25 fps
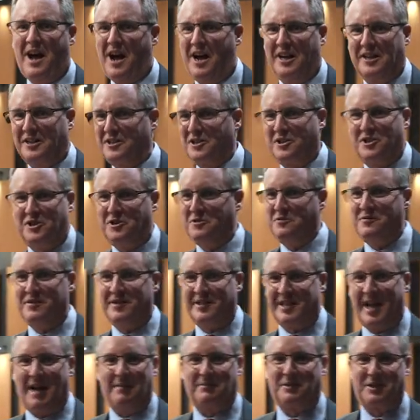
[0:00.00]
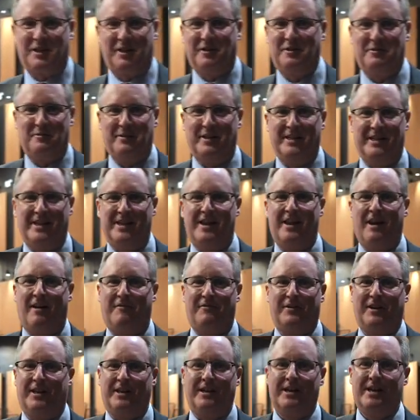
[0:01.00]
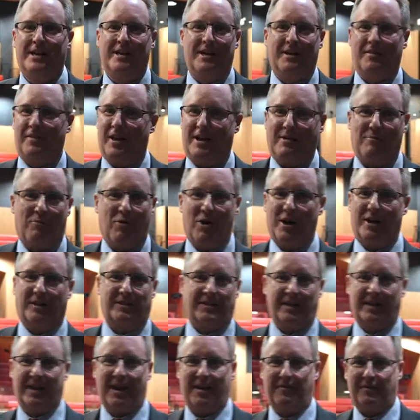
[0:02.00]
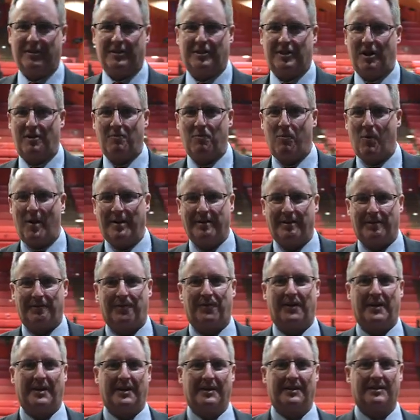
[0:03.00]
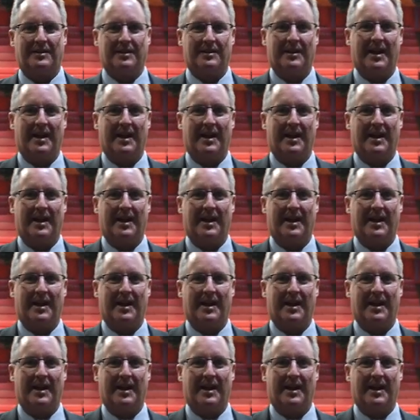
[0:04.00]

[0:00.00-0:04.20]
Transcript: Our students absolutely love it. They work together so wonderfully and